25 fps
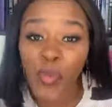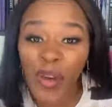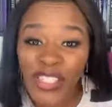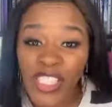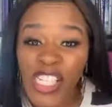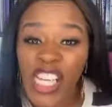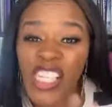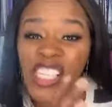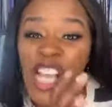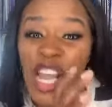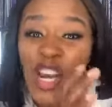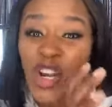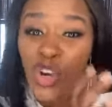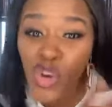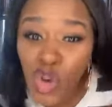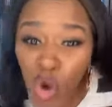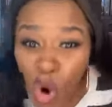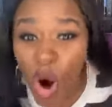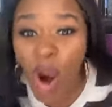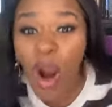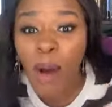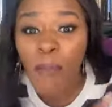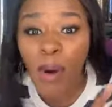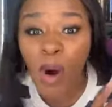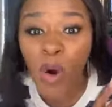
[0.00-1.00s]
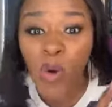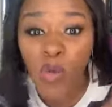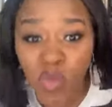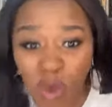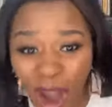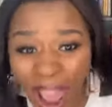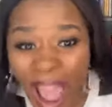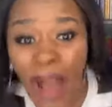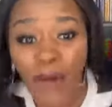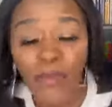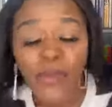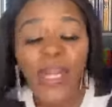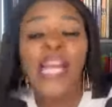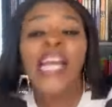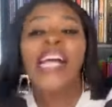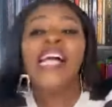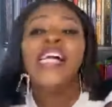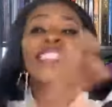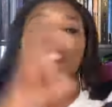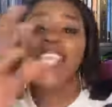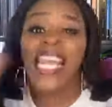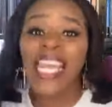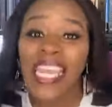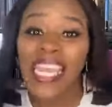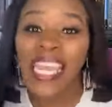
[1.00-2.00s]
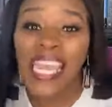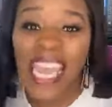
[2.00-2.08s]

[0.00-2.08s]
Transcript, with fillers: which is a normal route to